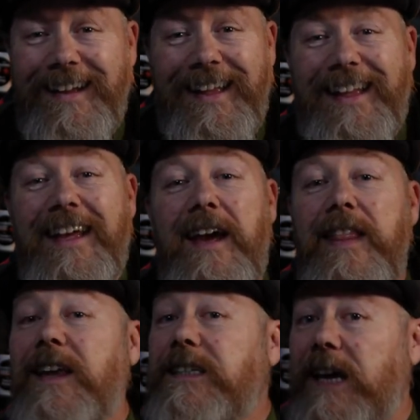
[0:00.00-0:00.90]

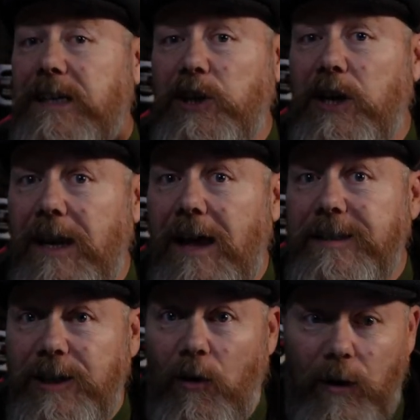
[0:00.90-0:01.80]
then your tyres are going to
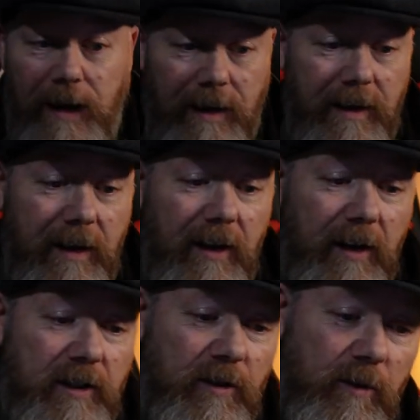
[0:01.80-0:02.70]
last longer.
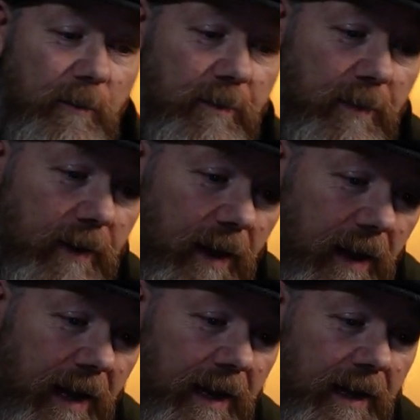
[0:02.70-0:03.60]
So,
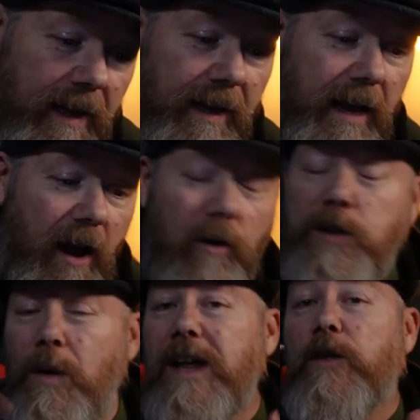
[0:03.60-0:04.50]
uh, Oh,
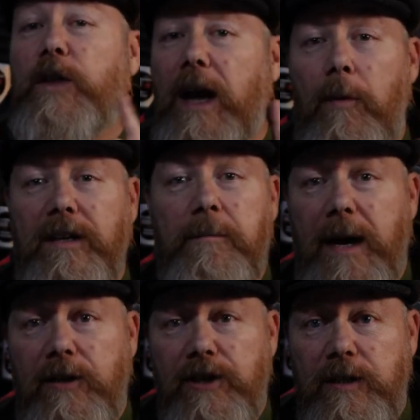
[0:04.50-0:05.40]
there's one other thing I wanted to
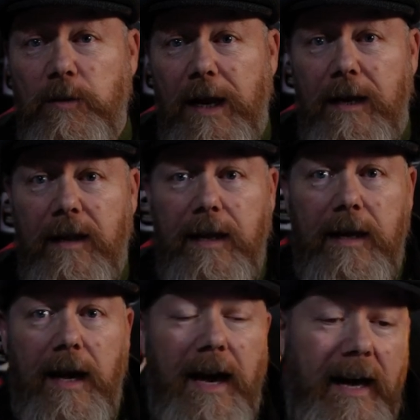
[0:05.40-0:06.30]
mention as well,
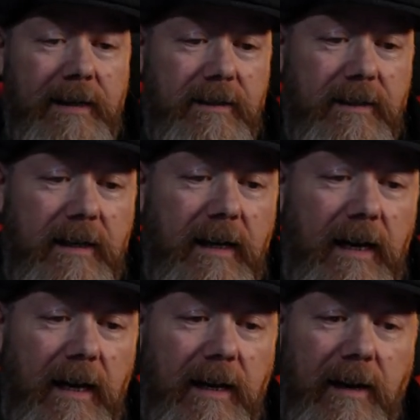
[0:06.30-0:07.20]
and
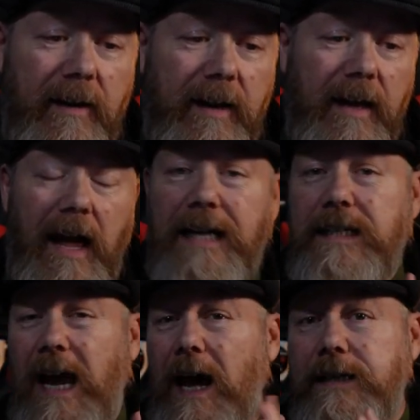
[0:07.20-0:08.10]
I,
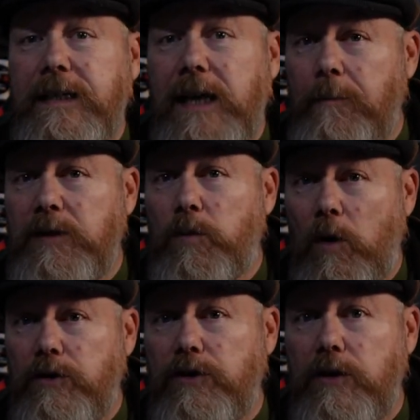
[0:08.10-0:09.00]
I, did happen to
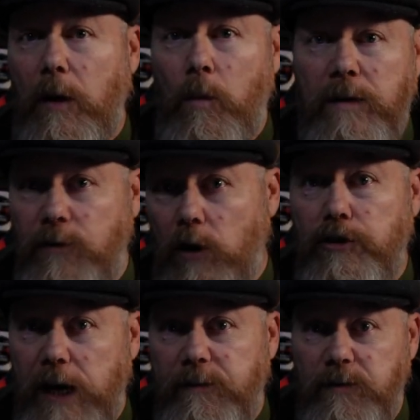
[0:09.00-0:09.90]
watch one of Not
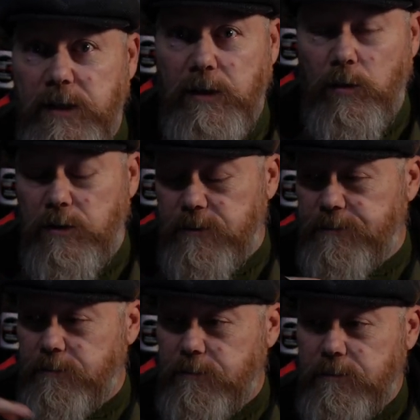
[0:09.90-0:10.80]
Jeff's videos
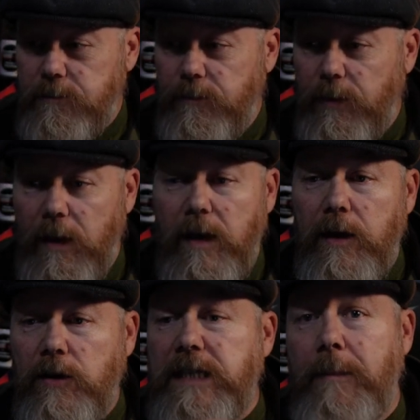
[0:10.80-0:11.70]

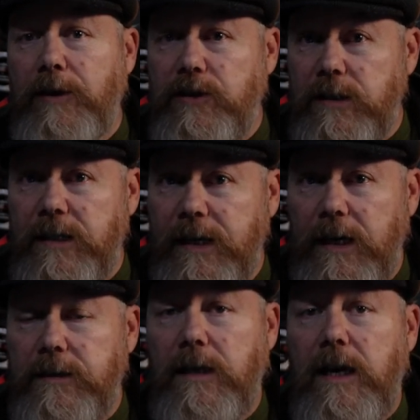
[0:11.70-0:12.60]
because he mentioned the
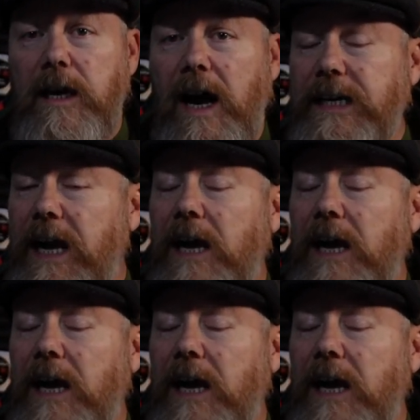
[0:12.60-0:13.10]
tyres and he